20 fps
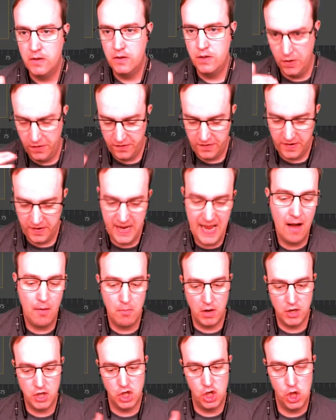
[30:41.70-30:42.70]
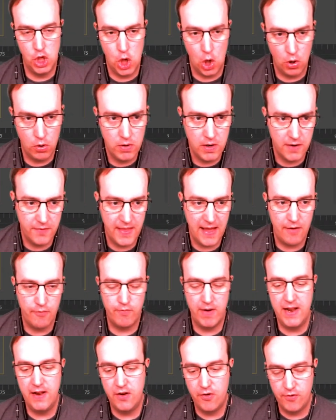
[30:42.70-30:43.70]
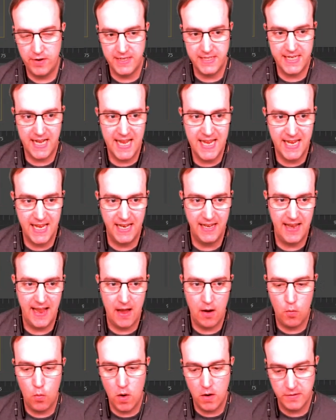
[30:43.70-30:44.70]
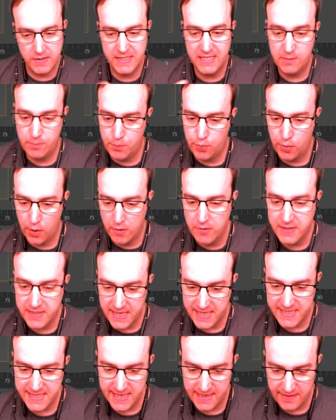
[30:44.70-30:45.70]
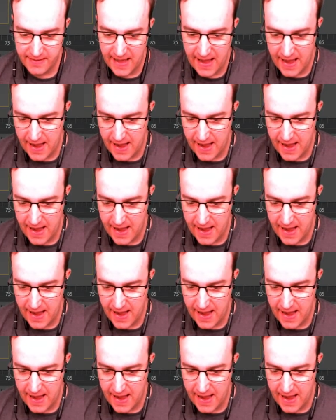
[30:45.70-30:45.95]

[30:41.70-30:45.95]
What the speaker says: you can see how much longer that render is taking now whilst it's processing